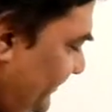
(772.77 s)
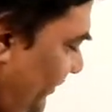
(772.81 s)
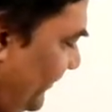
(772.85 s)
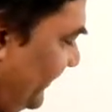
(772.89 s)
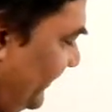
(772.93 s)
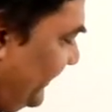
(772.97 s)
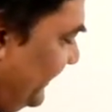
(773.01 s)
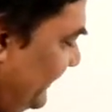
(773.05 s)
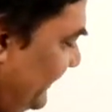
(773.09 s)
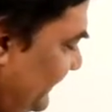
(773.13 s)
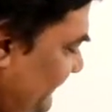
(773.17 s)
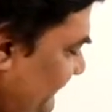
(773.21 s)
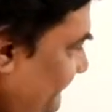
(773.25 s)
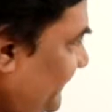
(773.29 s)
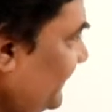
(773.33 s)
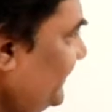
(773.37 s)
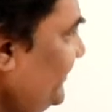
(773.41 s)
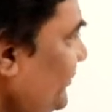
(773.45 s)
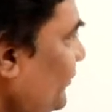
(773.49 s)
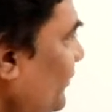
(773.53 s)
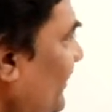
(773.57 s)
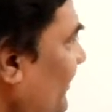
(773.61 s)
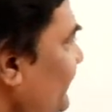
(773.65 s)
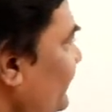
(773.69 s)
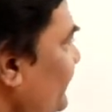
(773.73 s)
Now each
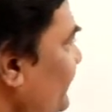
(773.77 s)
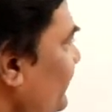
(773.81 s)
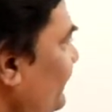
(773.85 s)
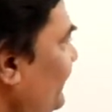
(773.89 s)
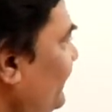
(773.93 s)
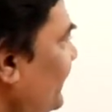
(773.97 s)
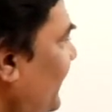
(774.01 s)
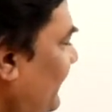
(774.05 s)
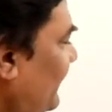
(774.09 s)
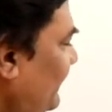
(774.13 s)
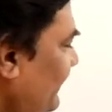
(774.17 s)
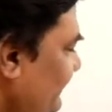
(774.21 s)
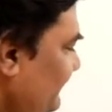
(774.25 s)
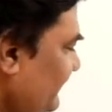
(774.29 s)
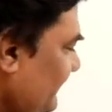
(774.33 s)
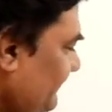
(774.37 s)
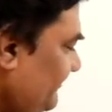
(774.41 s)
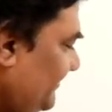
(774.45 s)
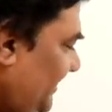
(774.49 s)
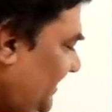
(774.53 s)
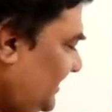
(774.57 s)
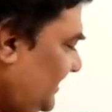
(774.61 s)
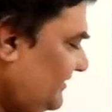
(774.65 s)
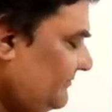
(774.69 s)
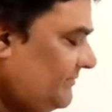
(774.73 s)
pin you assume that it's a
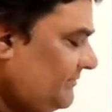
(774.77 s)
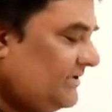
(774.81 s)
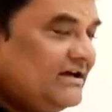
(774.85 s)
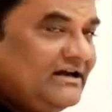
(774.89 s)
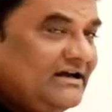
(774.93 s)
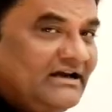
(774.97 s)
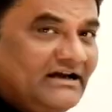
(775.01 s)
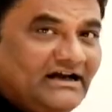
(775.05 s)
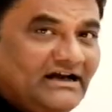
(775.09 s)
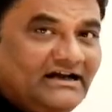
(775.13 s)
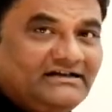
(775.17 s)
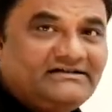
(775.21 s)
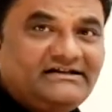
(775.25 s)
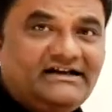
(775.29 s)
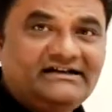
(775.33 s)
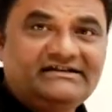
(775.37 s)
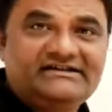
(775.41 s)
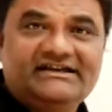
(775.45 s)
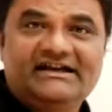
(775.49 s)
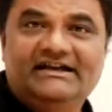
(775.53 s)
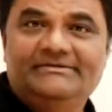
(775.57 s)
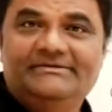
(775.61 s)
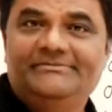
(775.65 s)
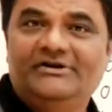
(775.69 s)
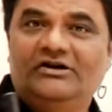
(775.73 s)
bulb, and
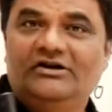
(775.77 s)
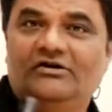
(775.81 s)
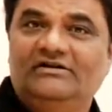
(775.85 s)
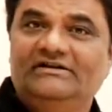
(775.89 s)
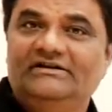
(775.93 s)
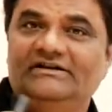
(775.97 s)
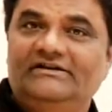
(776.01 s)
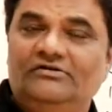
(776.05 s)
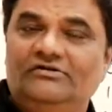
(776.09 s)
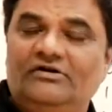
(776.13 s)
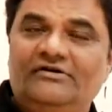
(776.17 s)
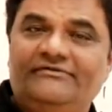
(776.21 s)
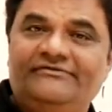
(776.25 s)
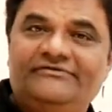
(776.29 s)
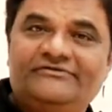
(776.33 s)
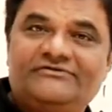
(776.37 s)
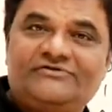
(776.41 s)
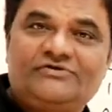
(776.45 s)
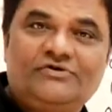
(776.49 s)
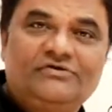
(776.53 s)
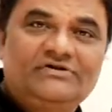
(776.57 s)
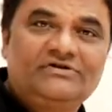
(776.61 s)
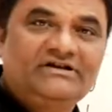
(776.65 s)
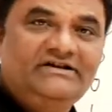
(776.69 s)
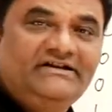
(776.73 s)
that can be on and
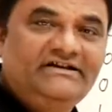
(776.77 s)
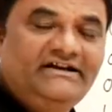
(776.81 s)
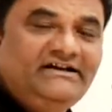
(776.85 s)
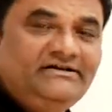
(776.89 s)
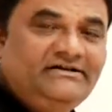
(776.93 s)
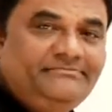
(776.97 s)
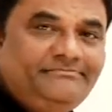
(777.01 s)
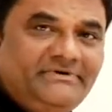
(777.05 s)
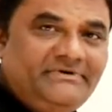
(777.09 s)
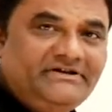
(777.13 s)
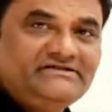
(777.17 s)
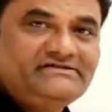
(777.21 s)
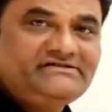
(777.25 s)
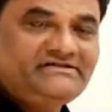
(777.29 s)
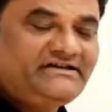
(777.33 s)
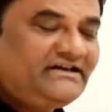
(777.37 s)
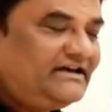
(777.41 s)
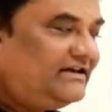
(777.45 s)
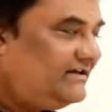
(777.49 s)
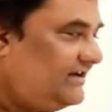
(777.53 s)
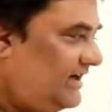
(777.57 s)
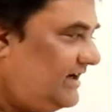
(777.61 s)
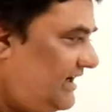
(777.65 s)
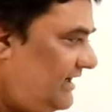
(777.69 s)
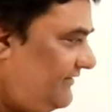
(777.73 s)
off. Total 8 pins
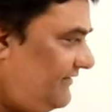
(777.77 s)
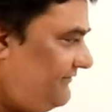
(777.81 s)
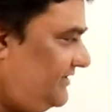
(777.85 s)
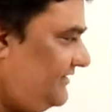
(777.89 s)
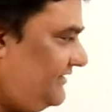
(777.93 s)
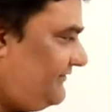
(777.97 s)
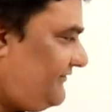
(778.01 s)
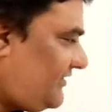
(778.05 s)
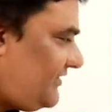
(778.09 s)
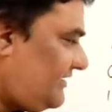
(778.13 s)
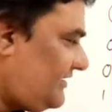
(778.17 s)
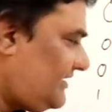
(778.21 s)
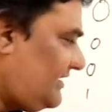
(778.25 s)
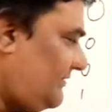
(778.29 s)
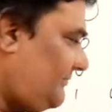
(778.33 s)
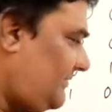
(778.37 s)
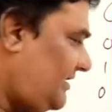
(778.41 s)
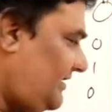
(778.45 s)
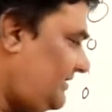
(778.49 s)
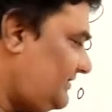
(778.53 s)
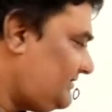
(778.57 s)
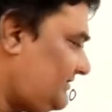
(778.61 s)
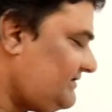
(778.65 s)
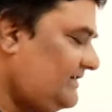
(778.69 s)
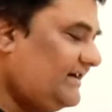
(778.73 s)
can have different
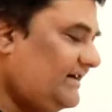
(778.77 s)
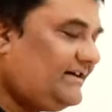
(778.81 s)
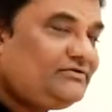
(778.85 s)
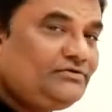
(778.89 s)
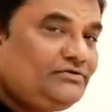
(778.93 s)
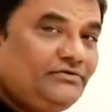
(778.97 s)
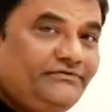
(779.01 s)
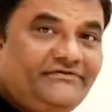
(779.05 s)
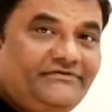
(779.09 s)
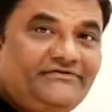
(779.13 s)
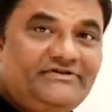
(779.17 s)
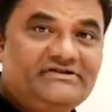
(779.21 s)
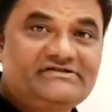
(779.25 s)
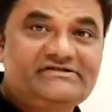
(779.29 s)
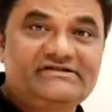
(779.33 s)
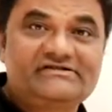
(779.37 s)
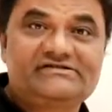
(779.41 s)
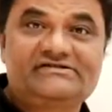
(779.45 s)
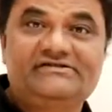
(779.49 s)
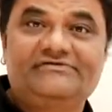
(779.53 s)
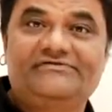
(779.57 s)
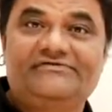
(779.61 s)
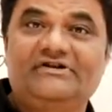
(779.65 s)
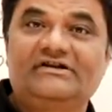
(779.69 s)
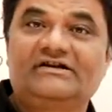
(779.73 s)
commands, like
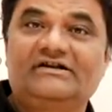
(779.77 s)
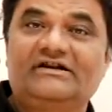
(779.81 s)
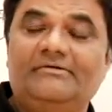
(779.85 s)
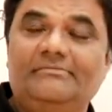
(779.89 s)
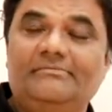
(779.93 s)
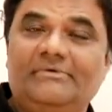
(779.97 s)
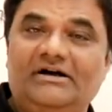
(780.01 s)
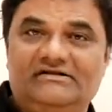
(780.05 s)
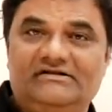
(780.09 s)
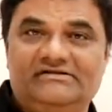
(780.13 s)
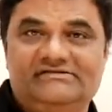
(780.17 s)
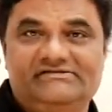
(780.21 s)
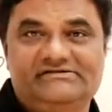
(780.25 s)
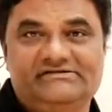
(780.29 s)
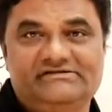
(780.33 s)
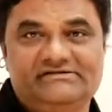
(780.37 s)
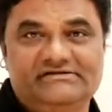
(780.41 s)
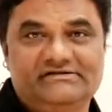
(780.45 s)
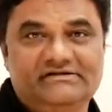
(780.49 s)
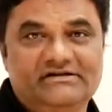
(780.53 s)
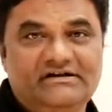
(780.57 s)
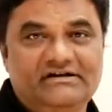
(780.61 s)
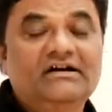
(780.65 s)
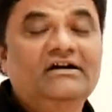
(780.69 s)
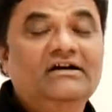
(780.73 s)
256 different commands.
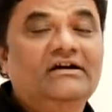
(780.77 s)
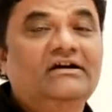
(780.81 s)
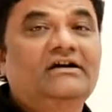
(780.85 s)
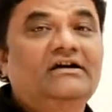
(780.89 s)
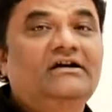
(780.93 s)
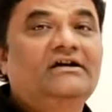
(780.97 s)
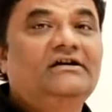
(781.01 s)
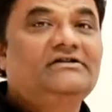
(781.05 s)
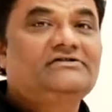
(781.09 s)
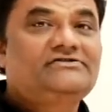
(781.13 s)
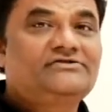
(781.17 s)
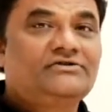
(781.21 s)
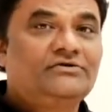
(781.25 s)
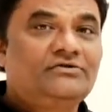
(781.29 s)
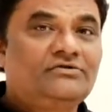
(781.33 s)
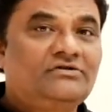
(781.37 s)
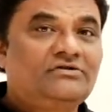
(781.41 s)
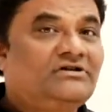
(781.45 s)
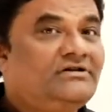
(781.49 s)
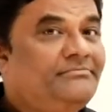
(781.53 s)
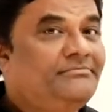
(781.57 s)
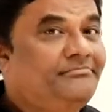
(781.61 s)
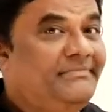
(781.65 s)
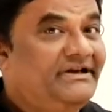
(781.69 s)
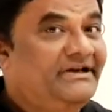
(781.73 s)

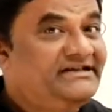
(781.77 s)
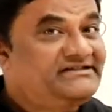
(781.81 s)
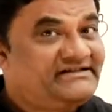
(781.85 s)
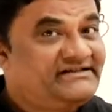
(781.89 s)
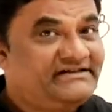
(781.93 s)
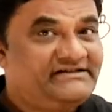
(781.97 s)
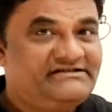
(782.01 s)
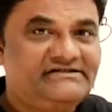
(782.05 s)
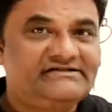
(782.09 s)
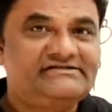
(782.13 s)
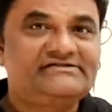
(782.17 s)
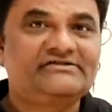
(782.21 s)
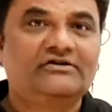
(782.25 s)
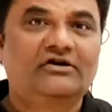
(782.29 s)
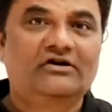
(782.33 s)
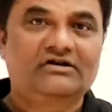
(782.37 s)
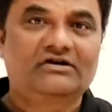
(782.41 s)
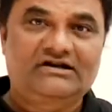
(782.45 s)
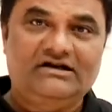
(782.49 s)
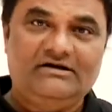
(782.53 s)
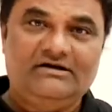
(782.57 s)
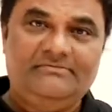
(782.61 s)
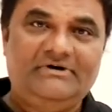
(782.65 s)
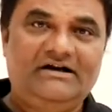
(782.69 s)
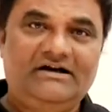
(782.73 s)
So messages
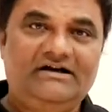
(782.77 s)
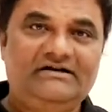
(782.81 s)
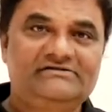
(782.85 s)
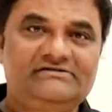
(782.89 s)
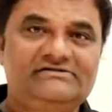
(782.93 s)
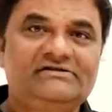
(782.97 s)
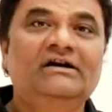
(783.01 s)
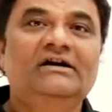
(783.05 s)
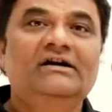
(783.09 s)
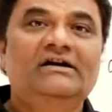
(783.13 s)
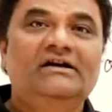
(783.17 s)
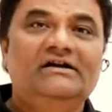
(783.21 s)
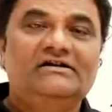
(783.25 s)
or commands.